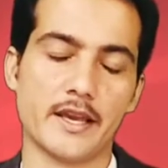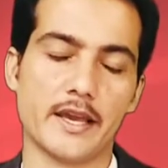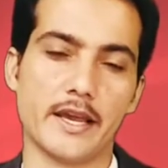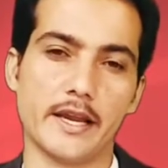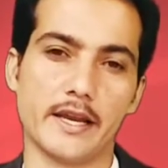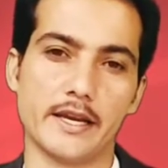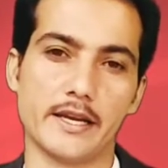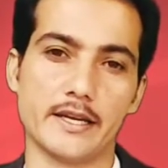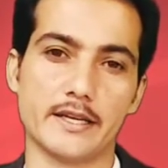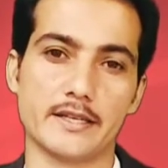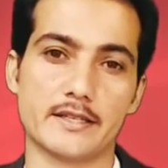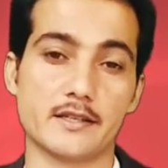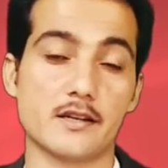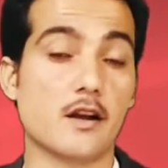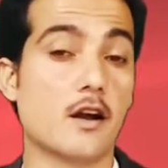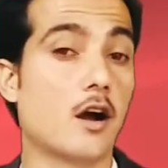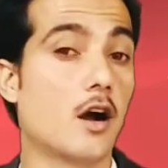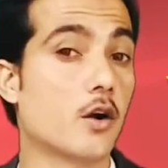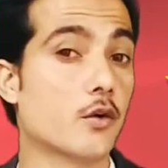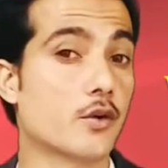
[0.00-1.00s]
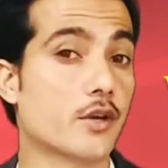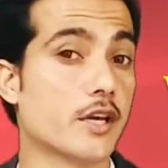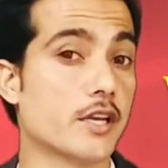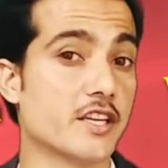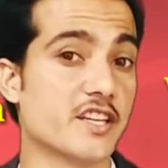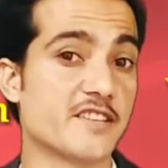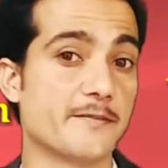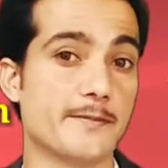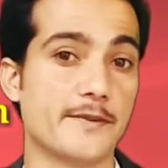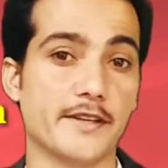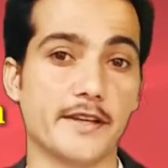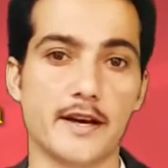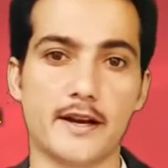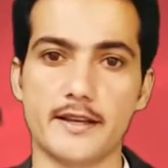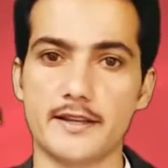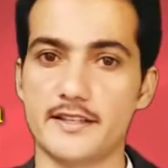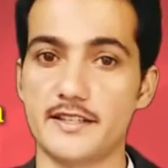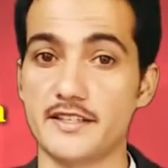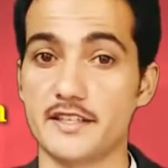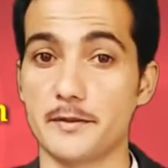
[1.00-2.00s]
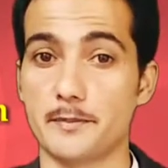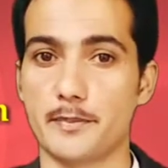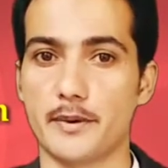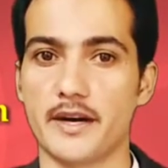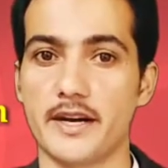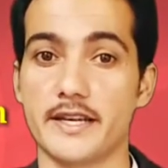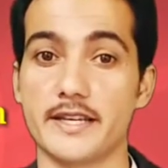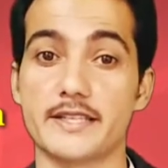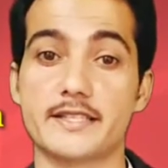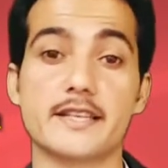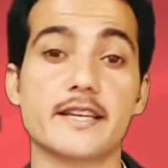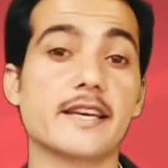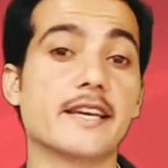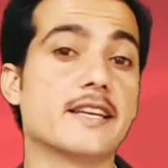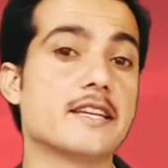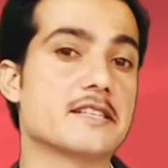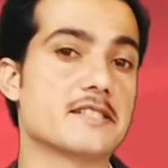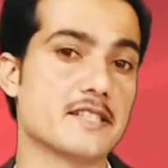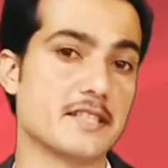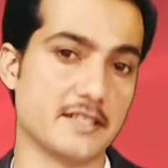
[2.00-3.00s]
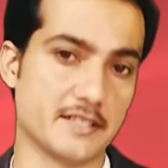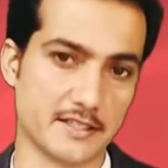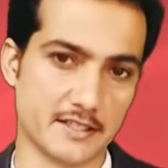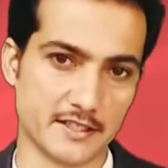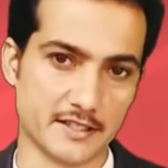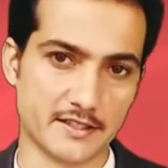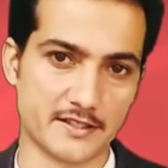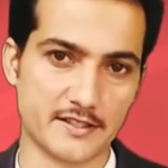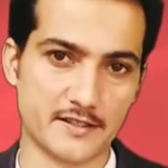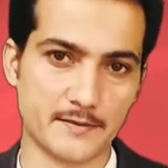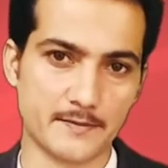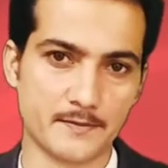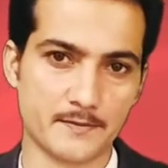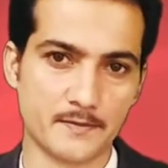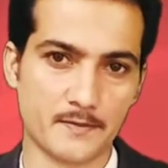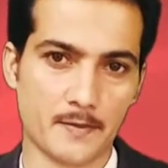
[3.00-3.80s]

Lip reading: and how can it be identified in a sentence.